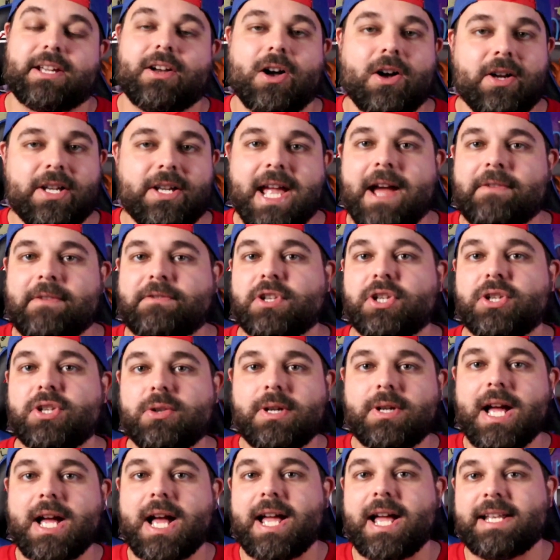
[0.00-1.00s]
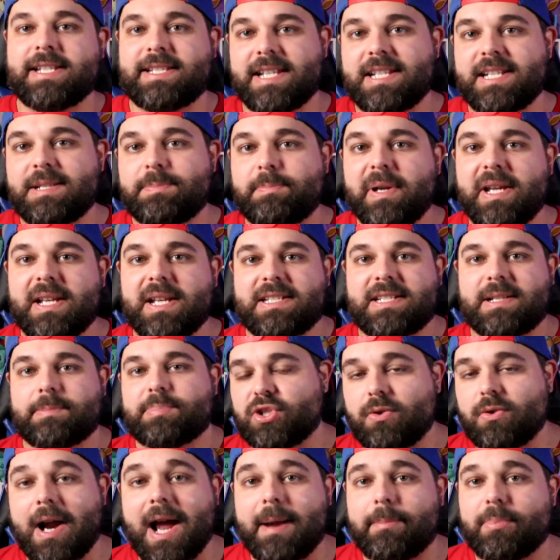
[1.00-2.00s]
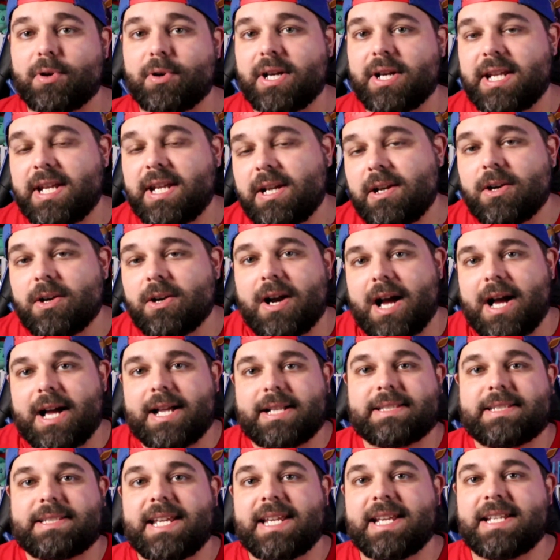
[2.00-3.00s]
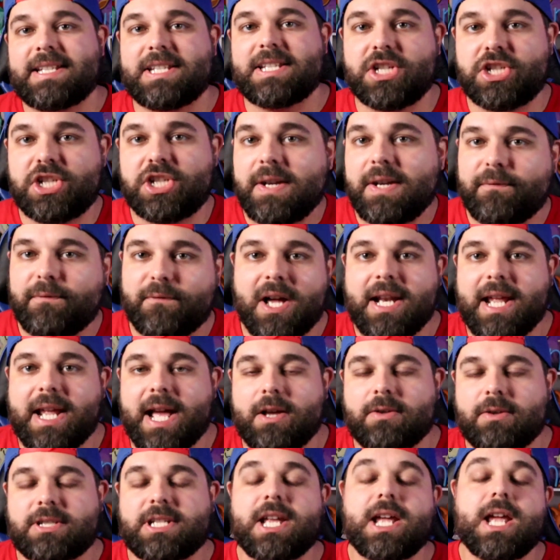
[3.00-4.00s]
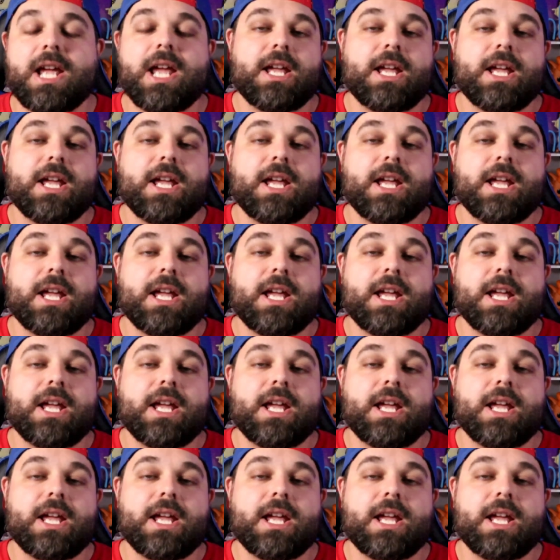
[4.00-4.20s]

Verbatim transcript: All you have to do, guys, is be a subscriber here on TCG Funhouse.